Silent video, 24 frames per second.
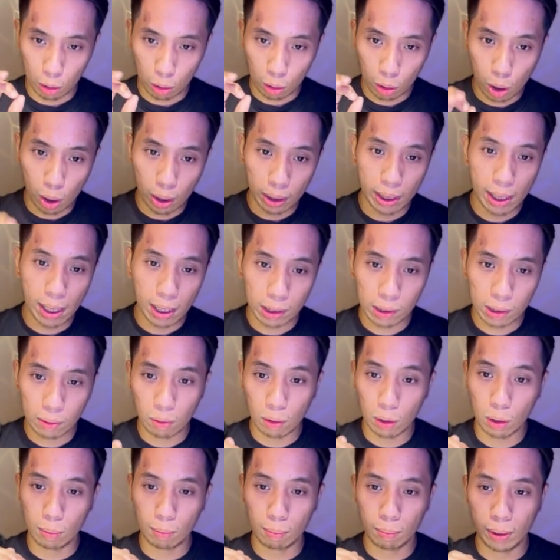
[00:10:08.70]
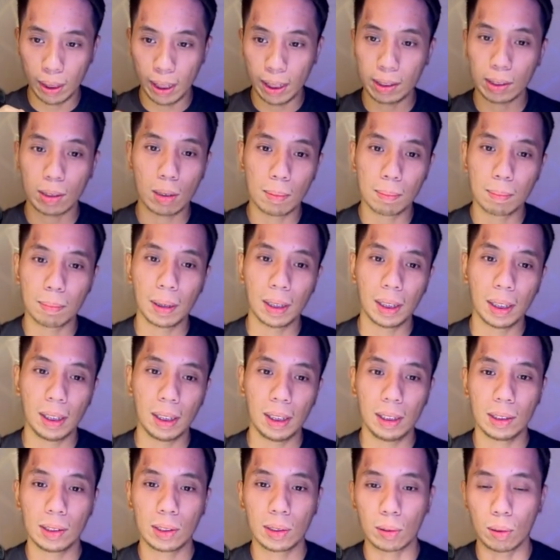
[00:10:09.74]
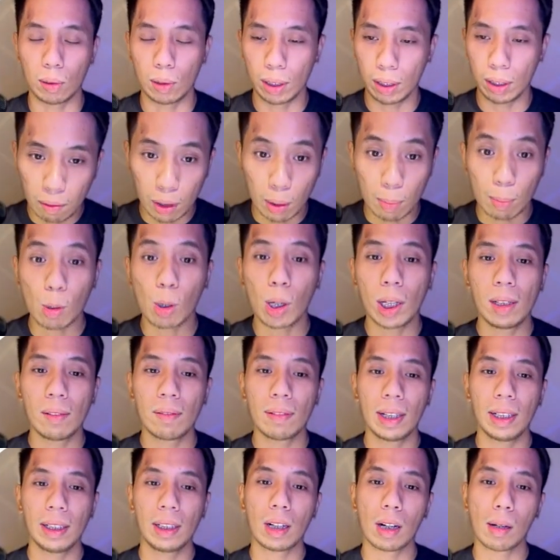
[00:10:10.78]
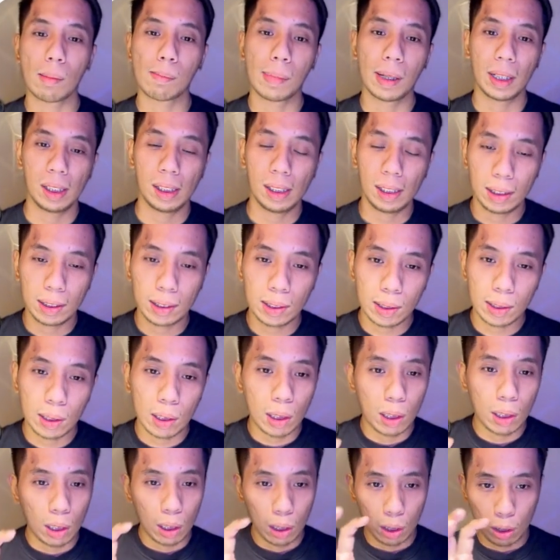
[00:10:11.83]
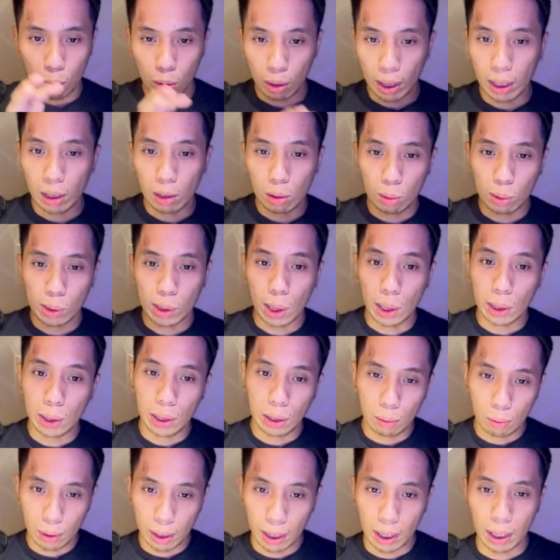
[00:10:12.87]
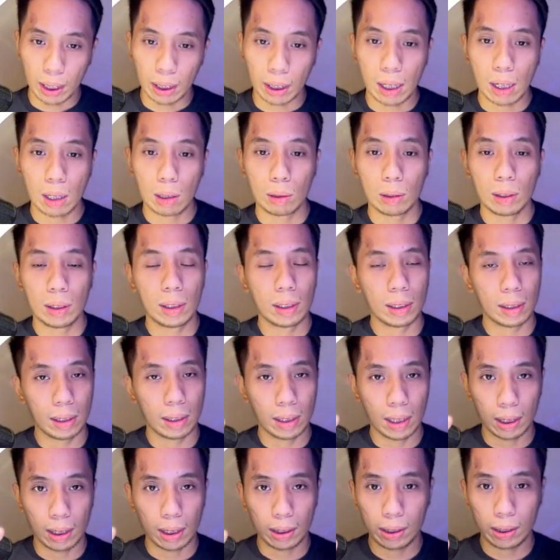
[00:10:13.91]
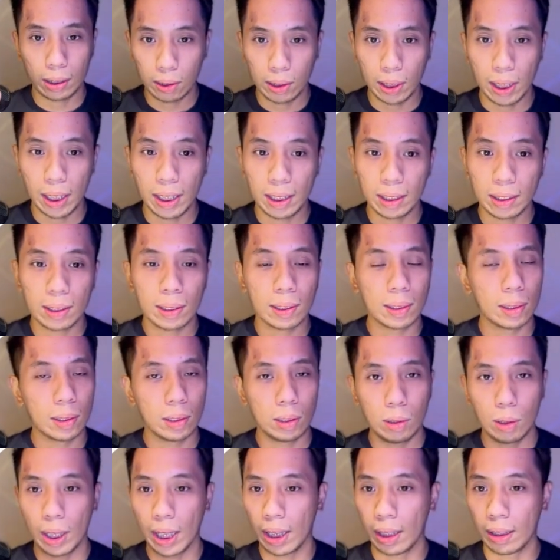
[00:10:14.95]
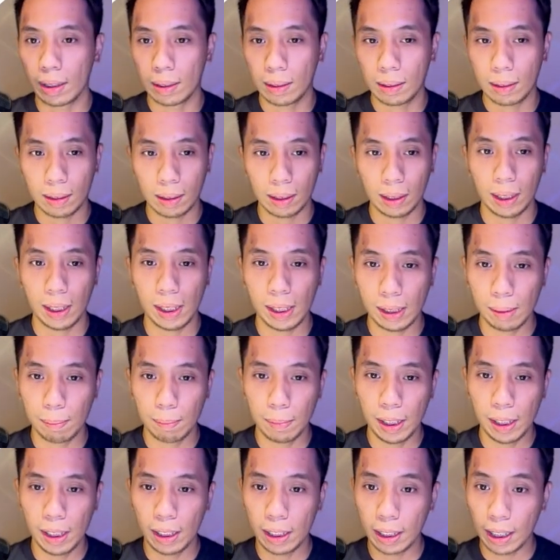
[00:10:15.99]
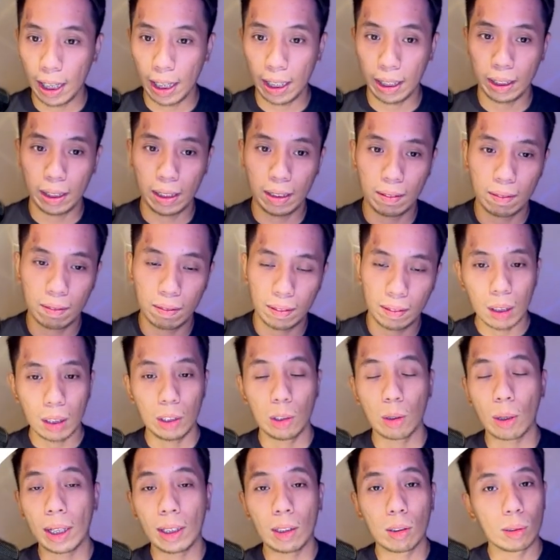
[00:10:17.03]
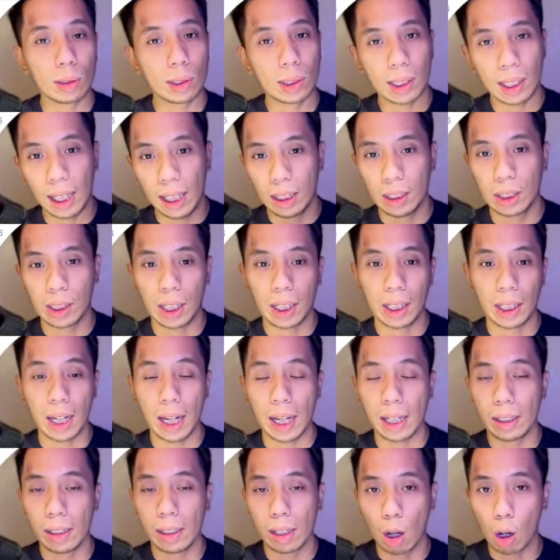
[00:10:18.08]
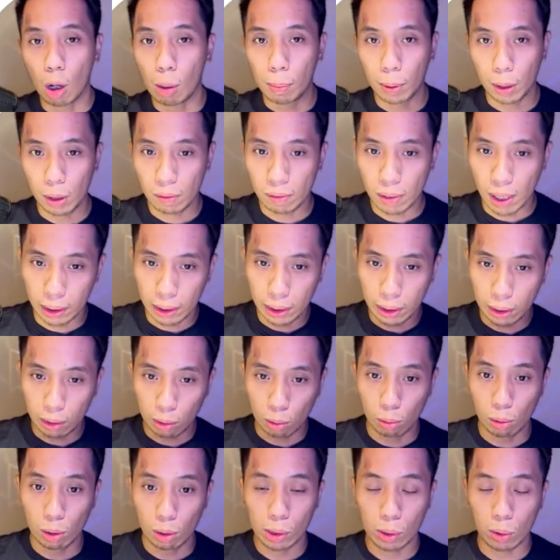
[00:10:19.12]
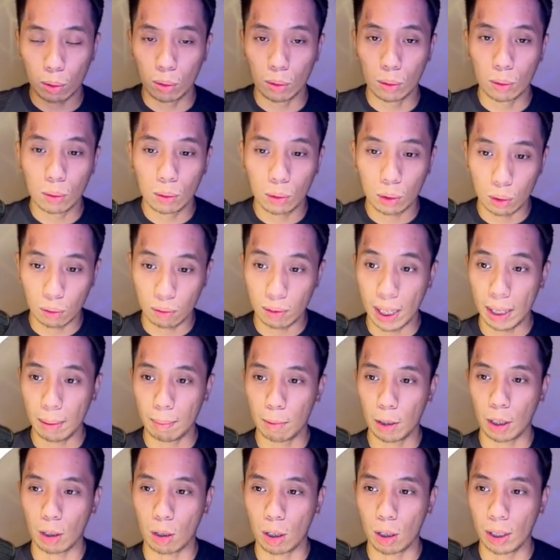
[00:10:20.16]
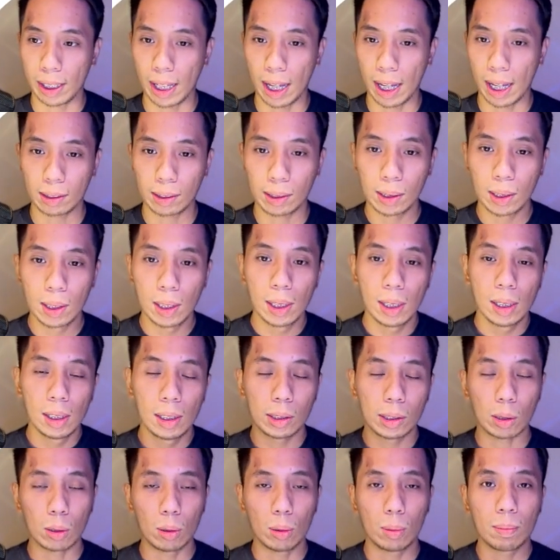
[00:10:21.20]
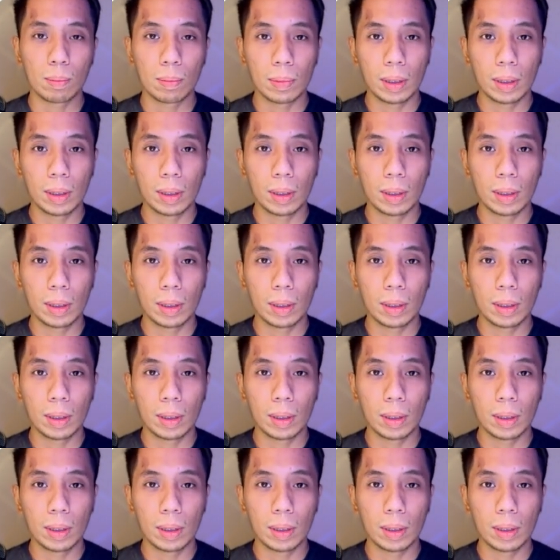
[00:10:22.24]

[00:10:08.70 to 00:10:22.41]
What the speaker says: contacts from these companies or from qualified companies, you can use other workaround, not just this. You can really be creative. You can use Claygent and a couple of other tools to find more contacts. So